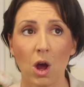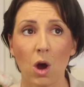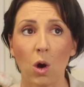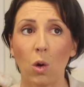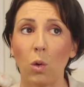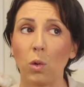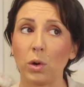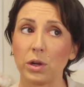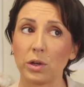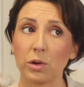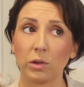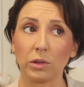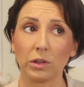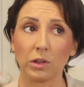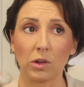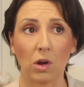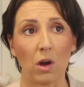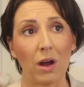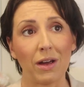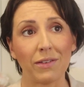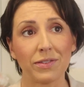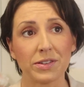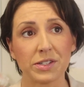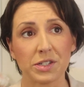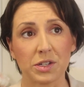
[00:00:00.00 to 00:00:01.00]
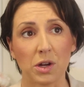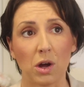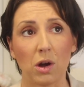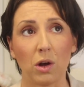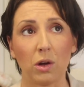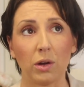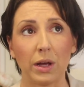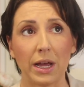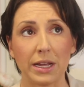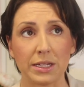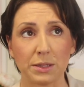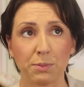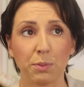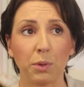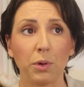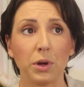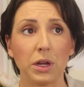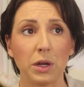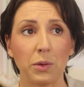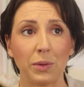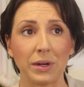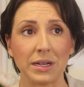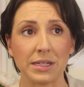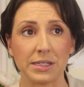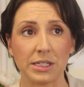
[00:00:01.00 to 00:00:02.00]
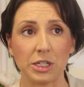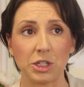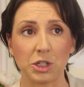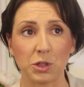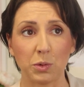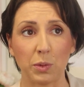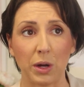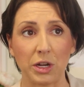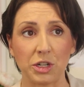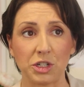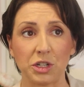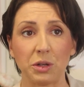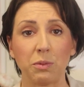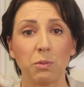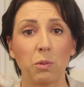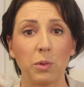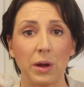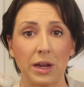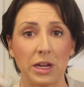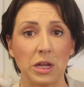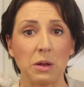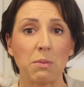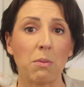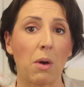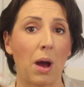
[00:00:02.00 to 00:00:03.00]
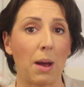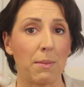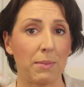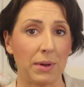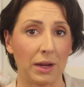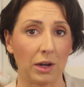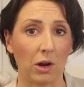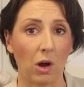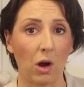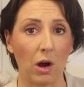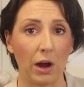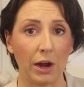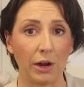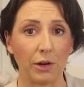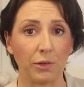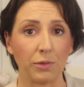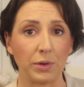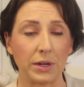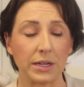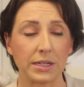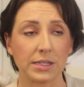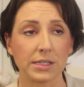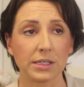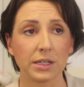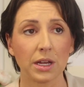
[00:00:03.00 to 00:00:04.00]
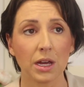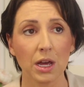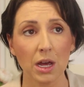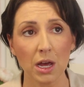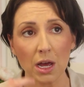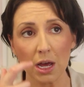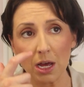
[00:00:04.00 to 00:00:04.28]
or your lifestyle has put you in a situation where you might be at higher risk.